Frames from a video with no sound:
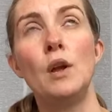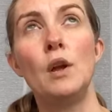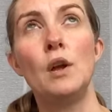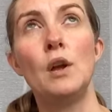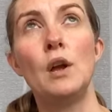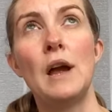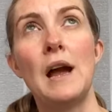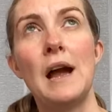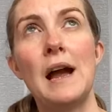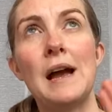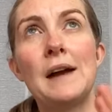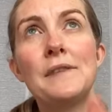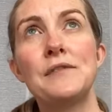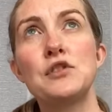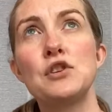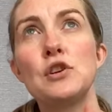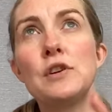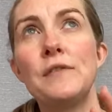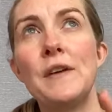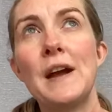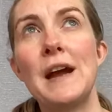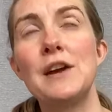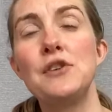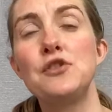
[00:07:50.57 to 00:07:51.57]
After
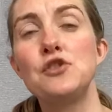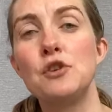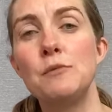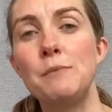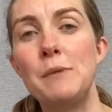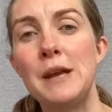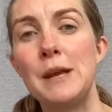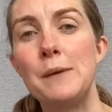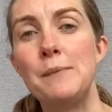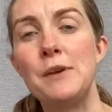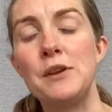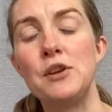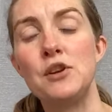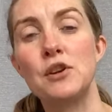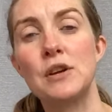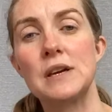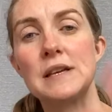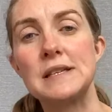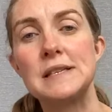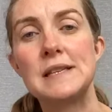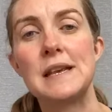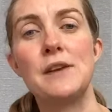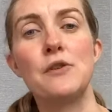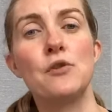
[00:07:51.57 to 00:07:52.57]
you've had your baby, you
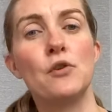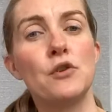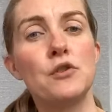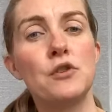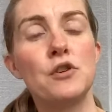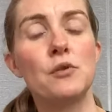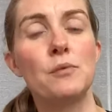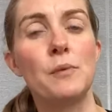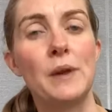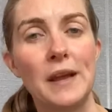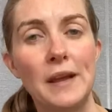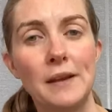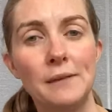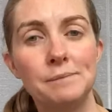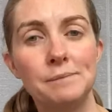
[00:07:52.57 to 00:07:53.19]
get sent on your way.